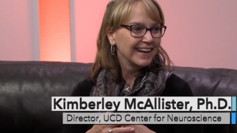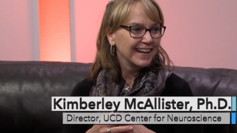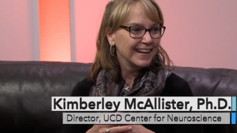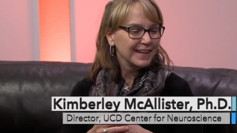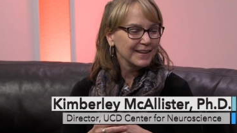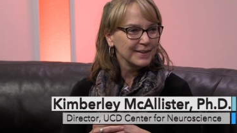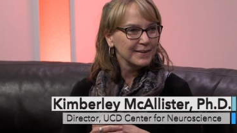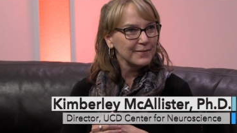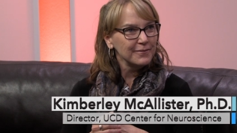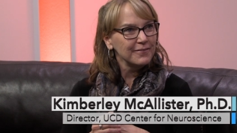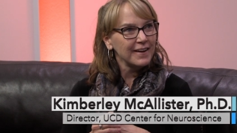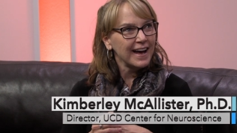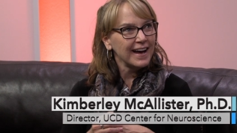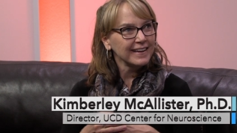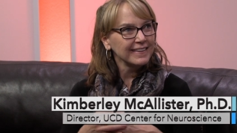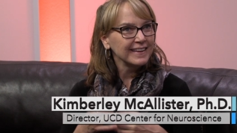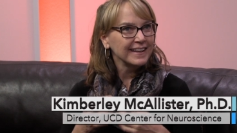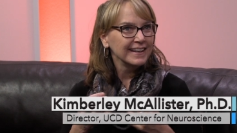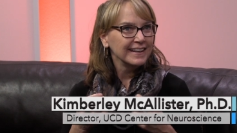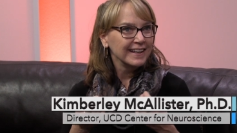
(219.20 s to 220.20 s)
Yes. The fact
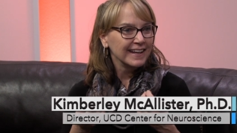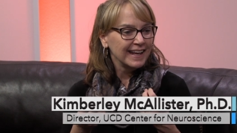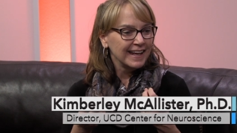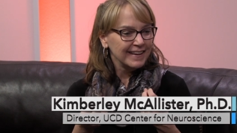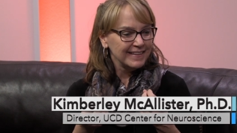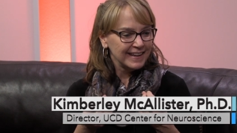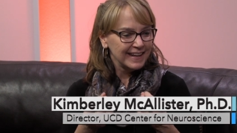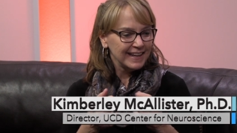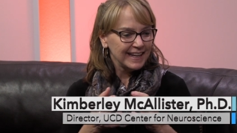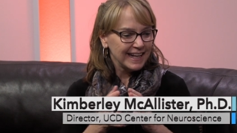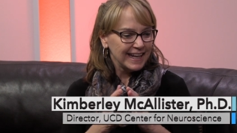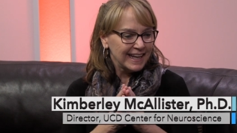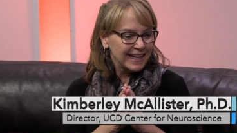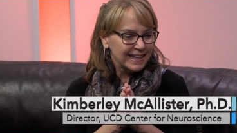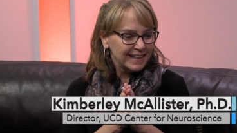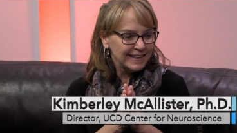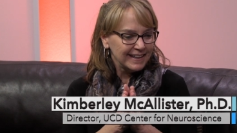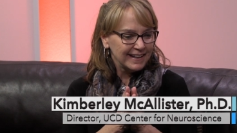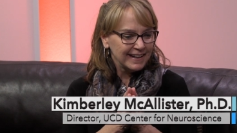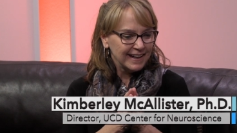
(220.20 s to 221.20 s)
that, that
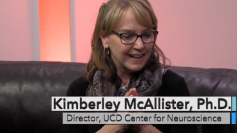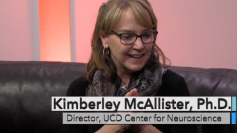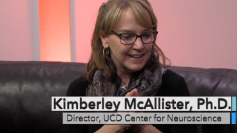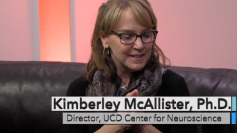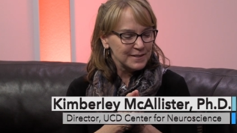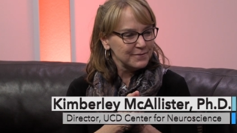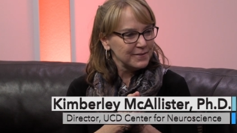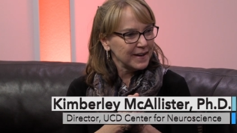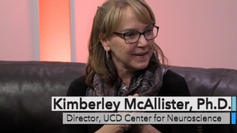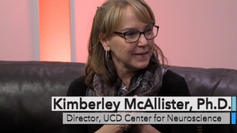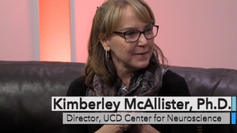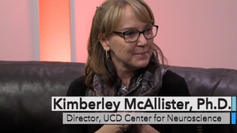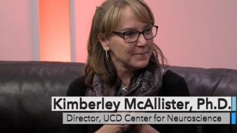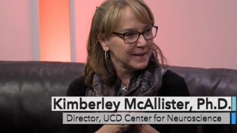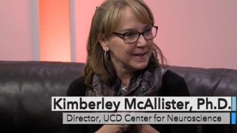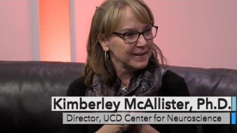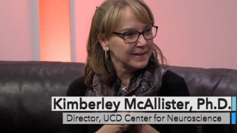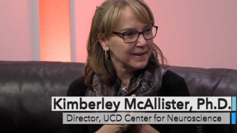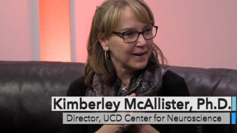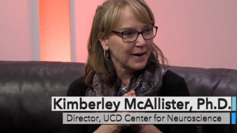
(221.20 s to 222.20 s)
in
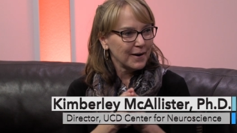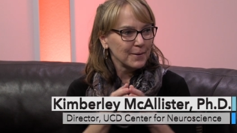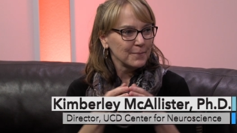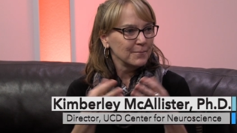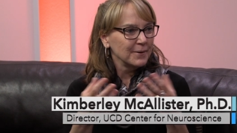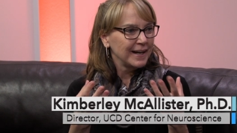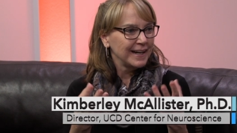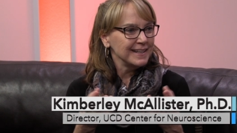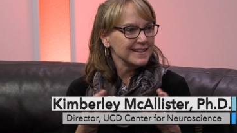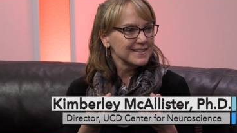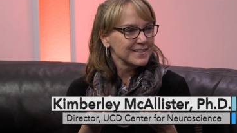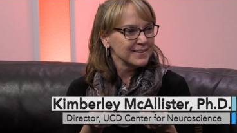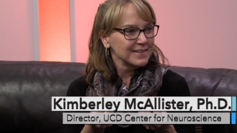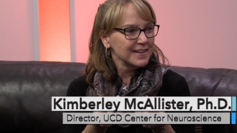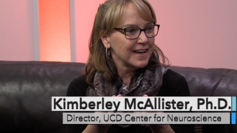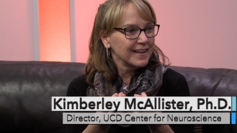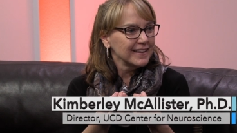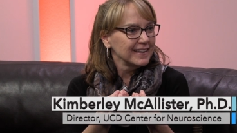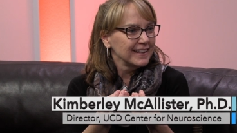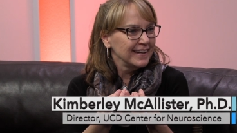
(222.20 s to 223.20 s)
development, our brains are
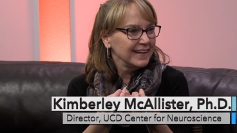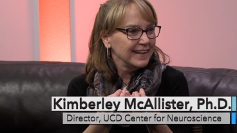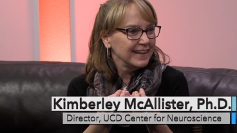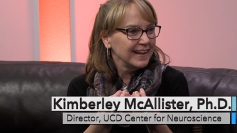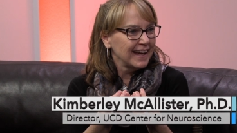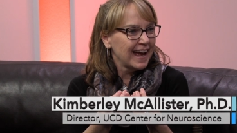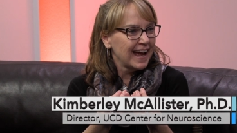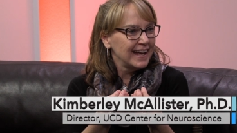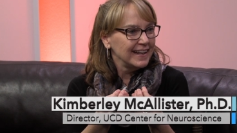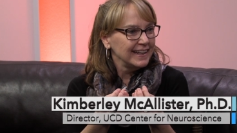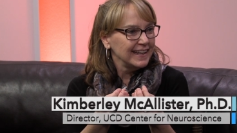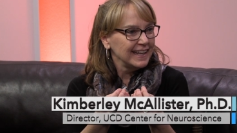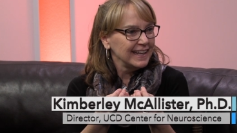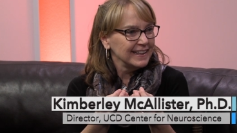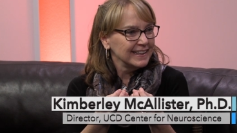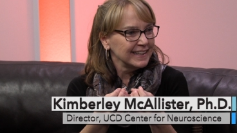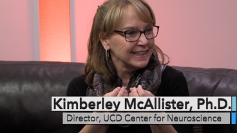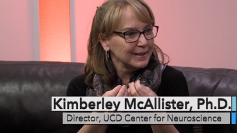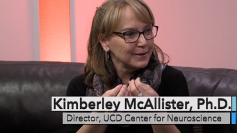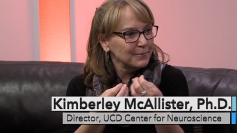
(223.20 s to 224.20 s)
nothing, and in
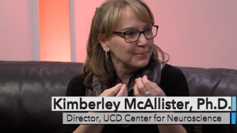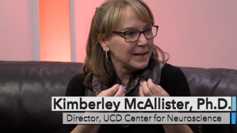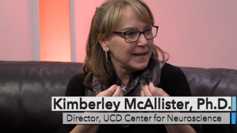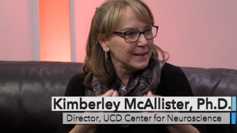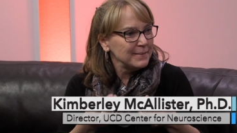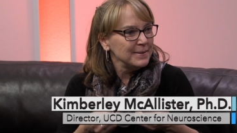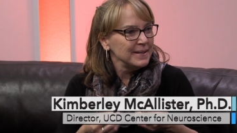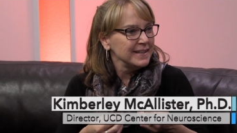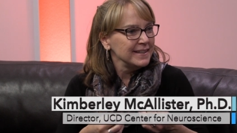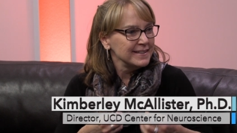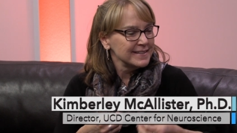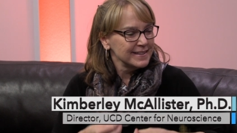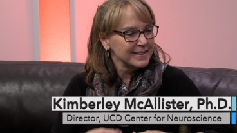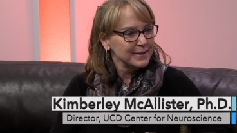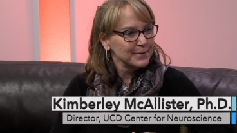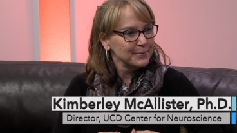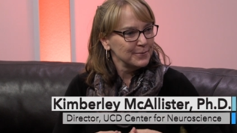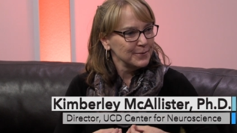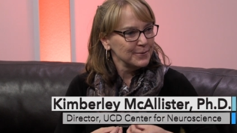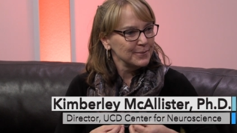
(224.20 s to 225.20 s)
little babies in
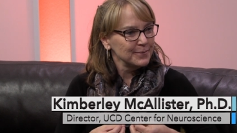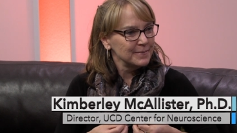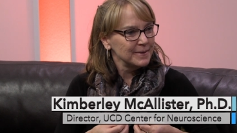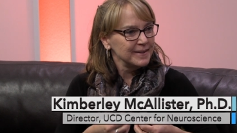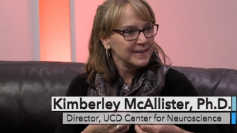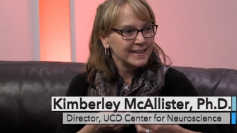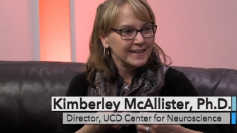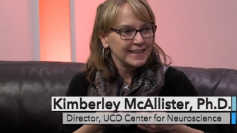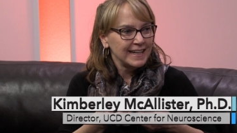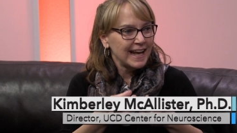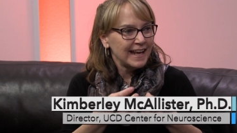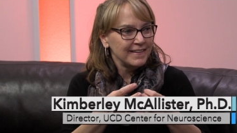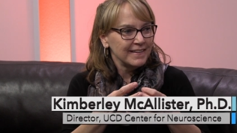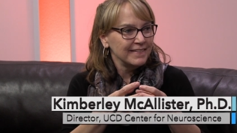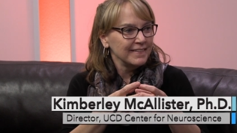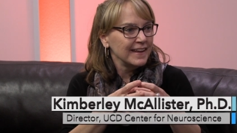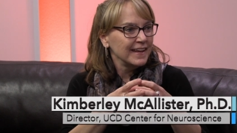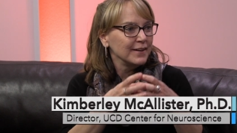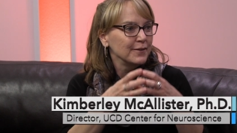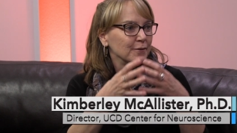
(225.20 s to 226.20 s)
the womb, and then, and then
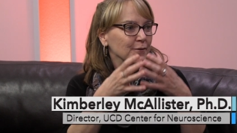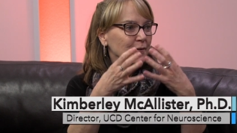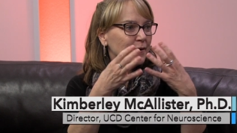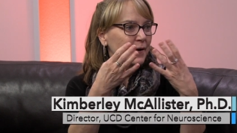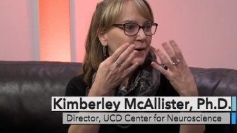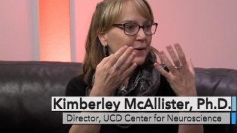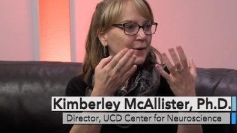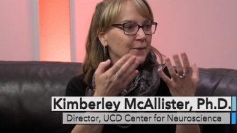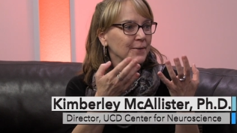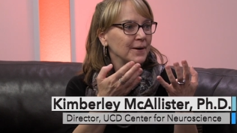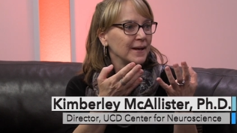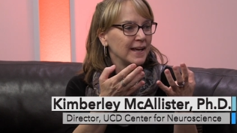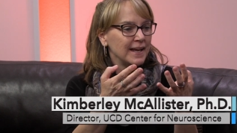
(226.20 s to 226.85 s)
they grow,